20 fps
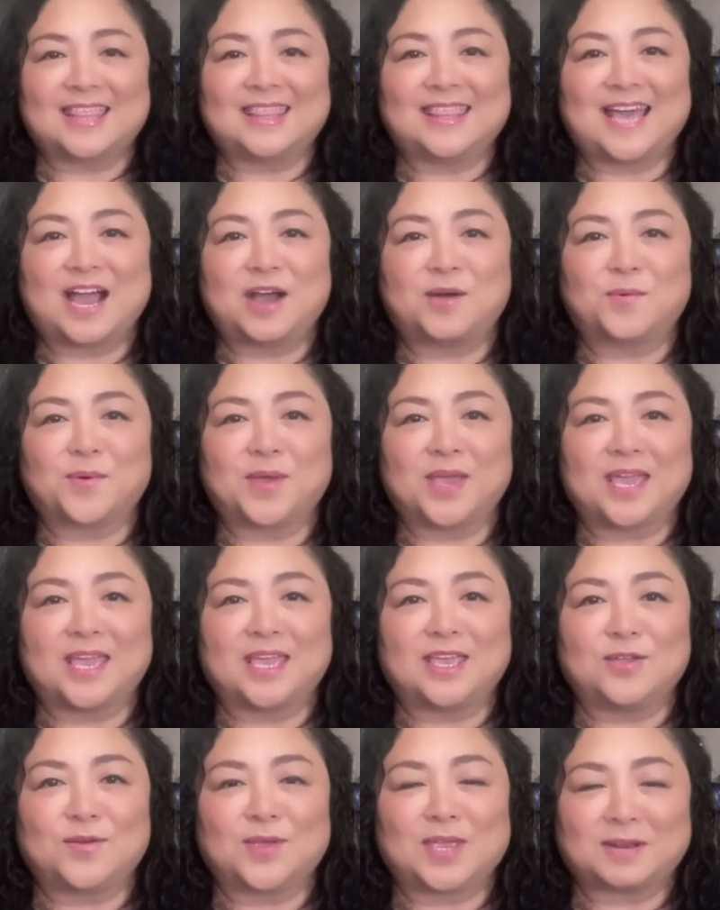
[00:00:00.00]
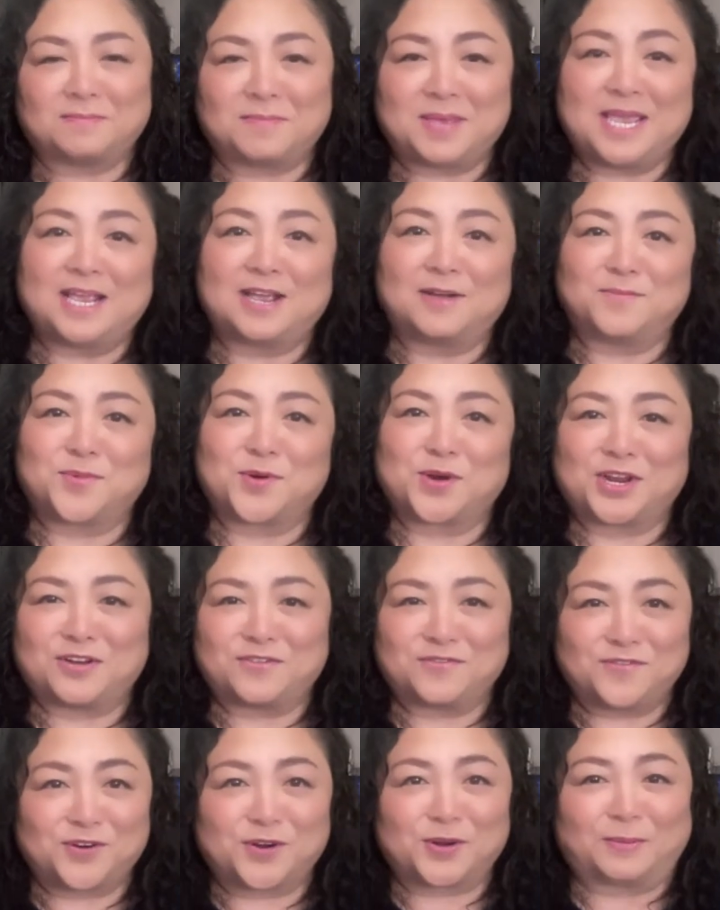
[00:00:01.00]
That way, you can make a more
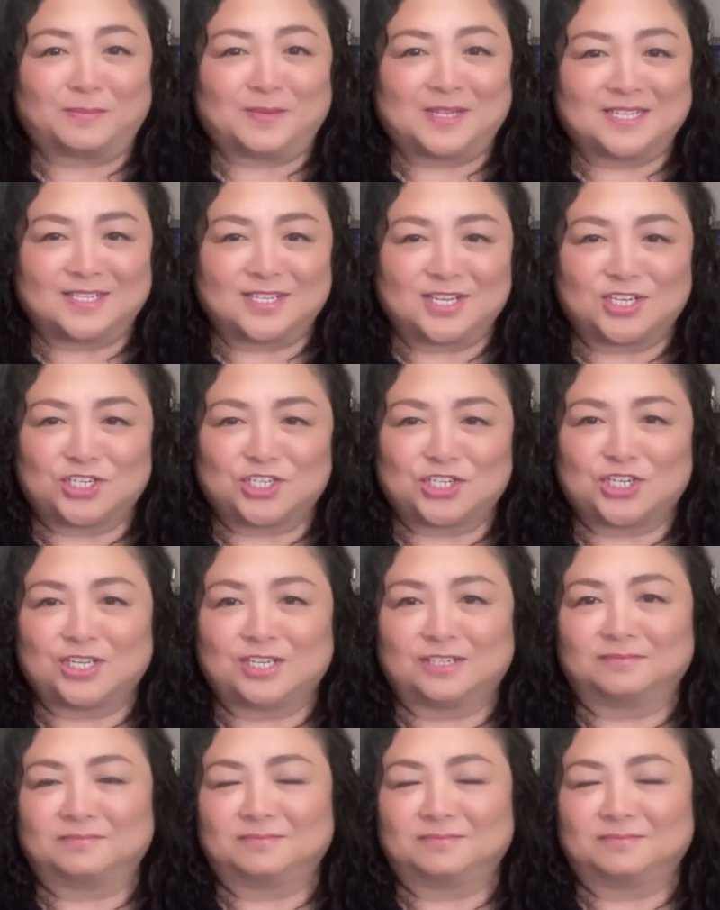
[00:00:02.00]
informed decision.